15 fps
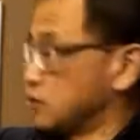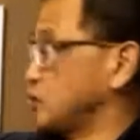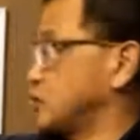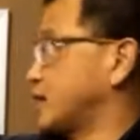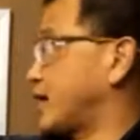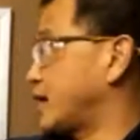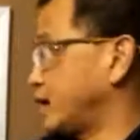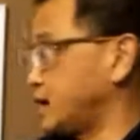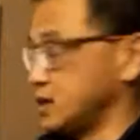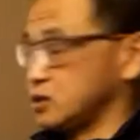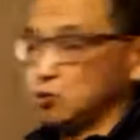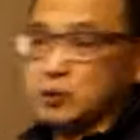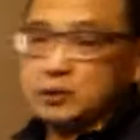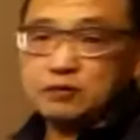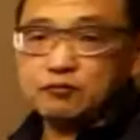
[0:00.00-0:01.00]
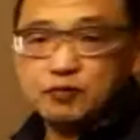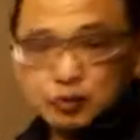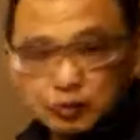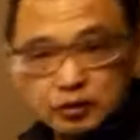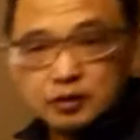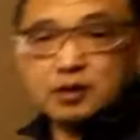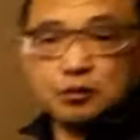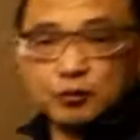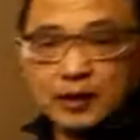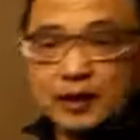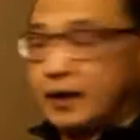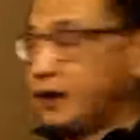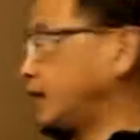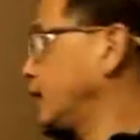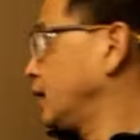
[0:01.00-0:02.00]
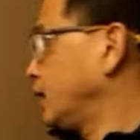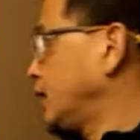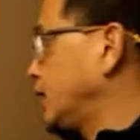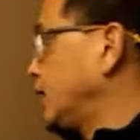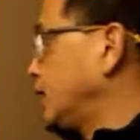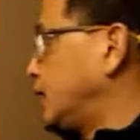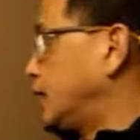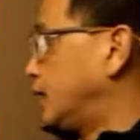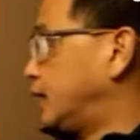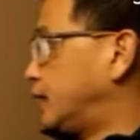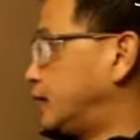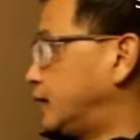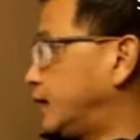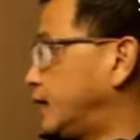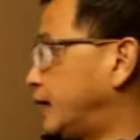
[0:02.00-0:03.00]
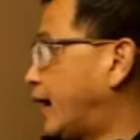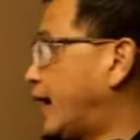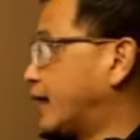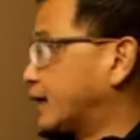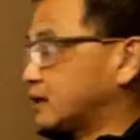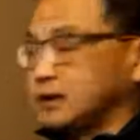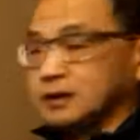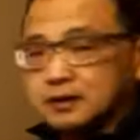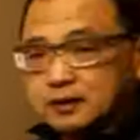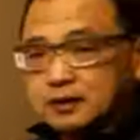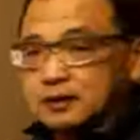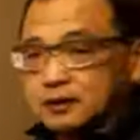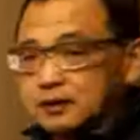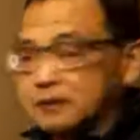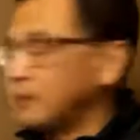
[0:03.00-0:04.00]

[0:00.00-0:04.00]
So that is what the filter really acting here.